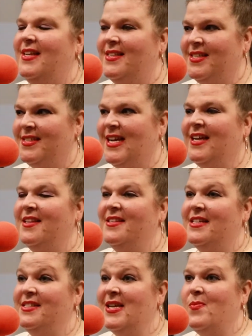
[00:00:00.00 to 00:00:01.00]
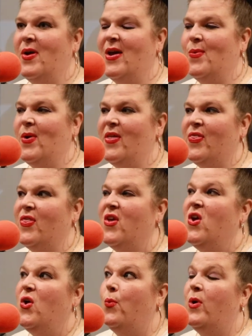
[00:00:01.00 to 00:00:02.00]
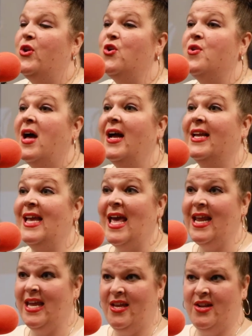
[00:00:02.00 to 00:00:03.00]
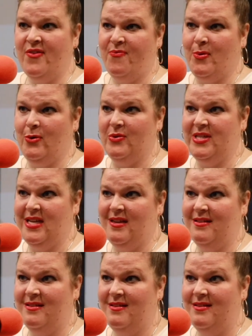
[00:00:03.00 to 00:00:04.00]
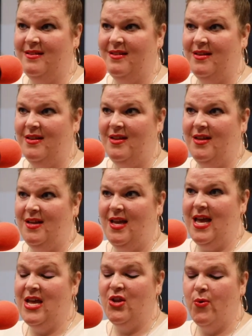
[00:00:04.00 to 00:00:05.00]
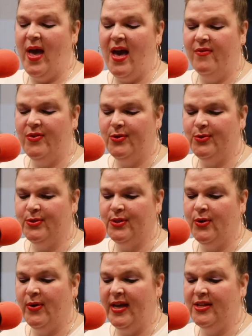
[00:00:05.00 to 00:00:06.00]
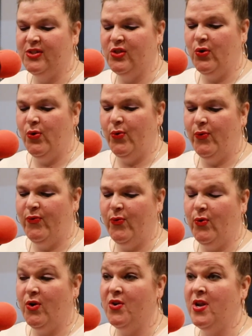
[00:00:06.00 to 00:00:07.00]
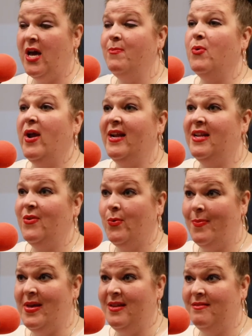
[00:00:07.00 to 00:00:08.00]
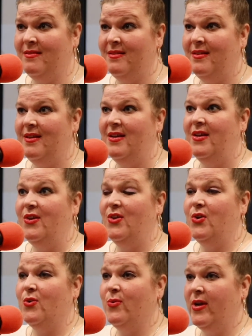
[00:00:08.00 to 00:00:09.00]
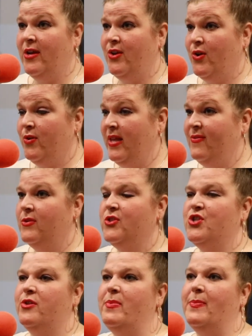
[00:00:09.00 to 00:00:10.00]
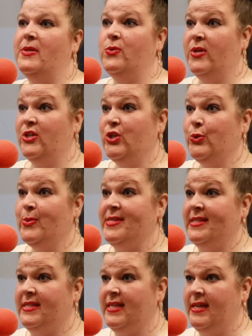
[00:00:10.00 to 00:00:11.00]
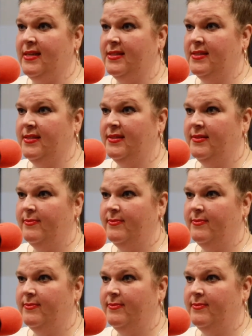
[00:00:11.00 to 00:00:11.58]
It's exactly that same way with when you're not getting enough protein And you have those, okay, so for non-pregnant women, your levels should be between 2 and 6.